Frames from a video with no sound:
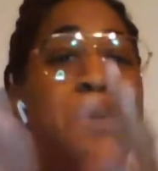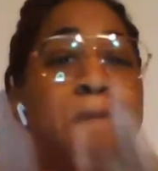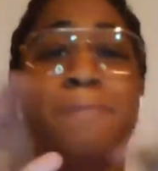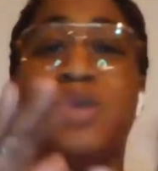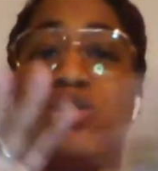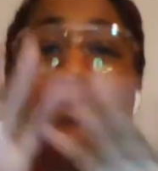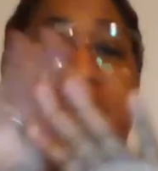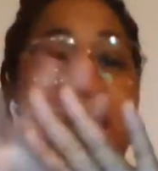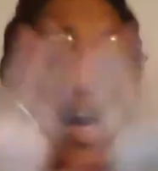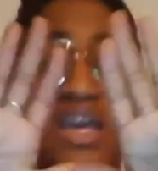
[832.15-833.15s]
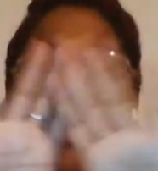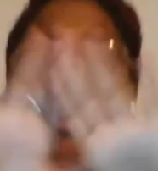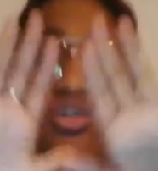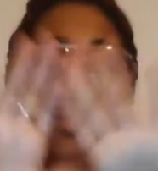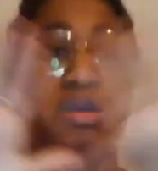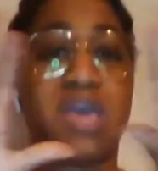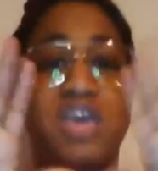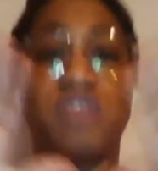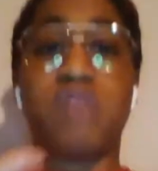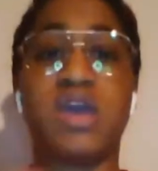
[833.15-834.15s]
blur lines and
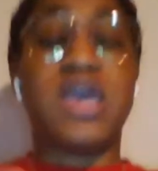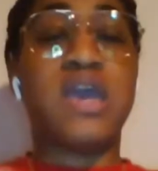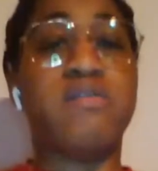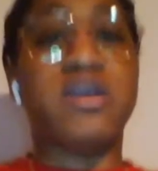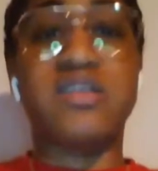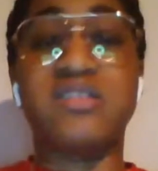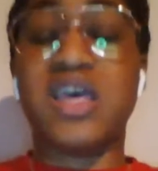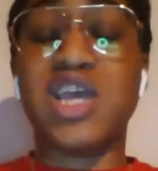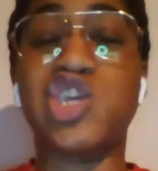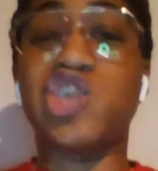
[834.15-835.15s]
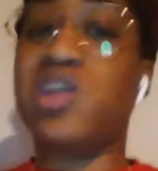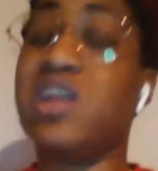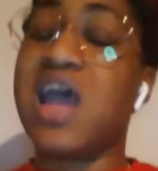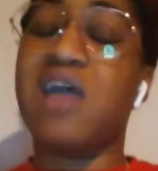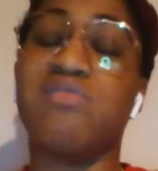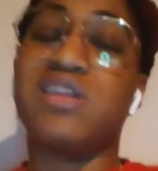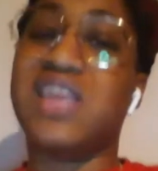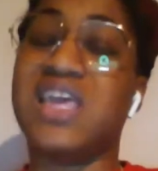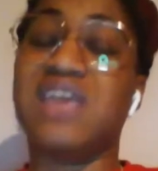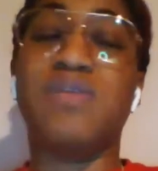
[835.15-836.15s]
create gray areas that should not really
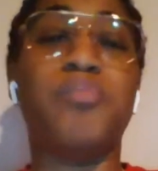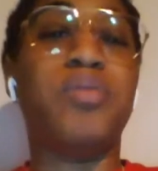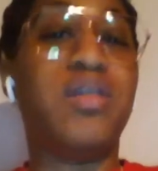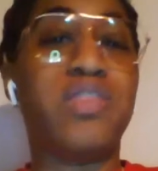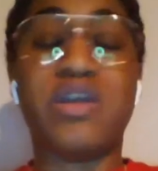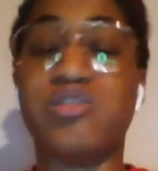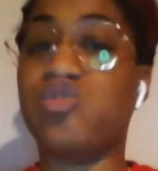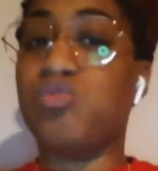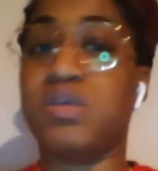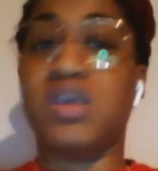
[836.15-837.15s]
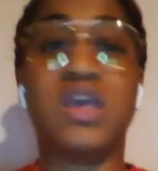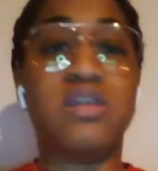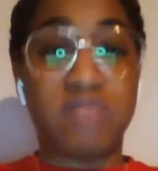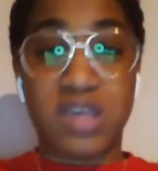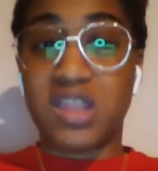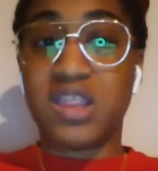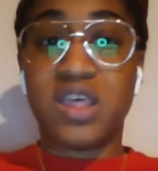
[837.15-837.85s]
even be there to begin with,